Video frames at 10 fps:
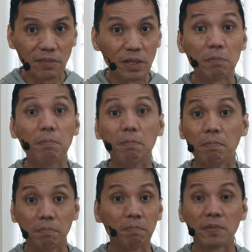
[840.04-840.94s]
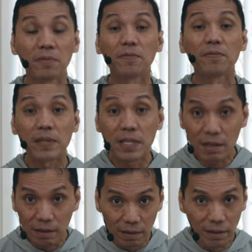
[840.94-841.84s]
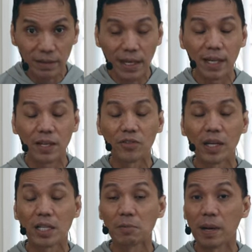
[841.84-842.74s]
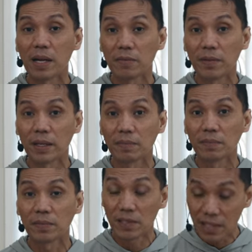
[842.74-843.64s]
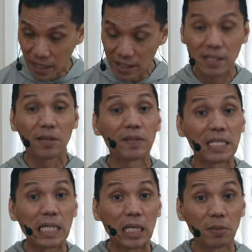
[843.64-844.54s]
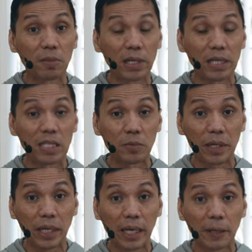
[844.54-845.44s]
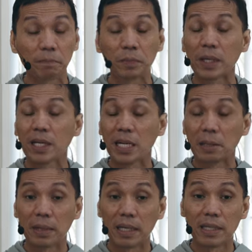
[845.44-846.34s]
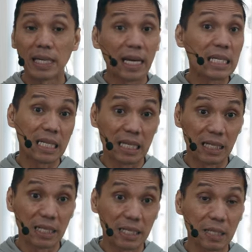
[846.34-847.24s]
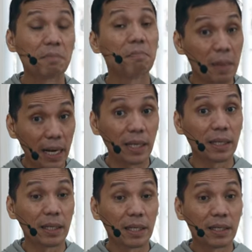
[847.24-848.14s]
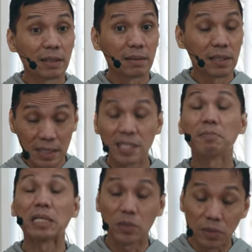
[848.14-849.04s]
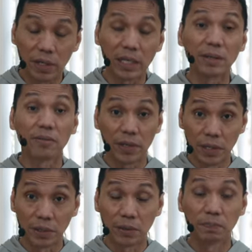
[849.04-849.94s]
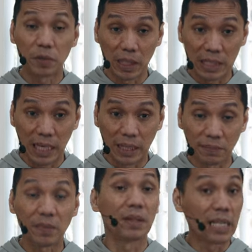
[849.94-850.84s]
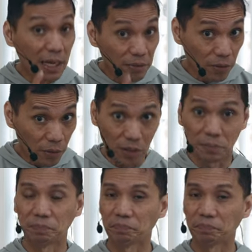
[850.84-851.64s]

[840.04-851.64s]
even feel the energetic benefit. Yes, the physical body is working, but the essence might still be too early for you to attain. Therefore,